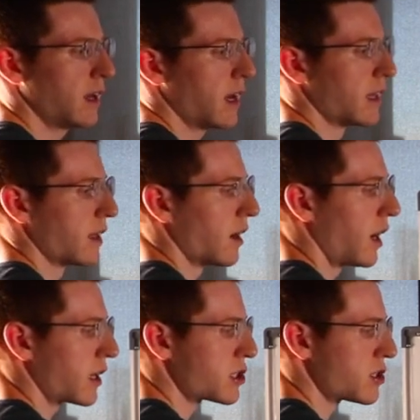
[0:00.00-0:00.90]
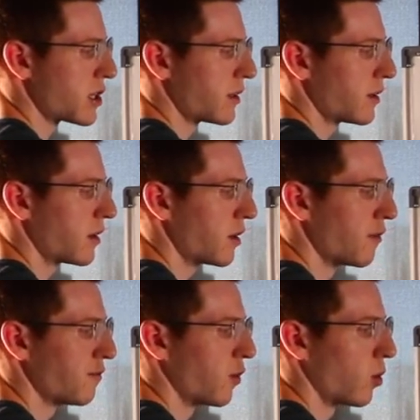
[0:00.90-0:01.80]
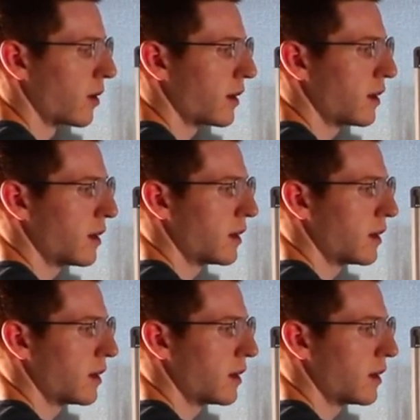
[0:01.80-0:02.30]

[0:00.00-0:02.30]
And then oxygen, 4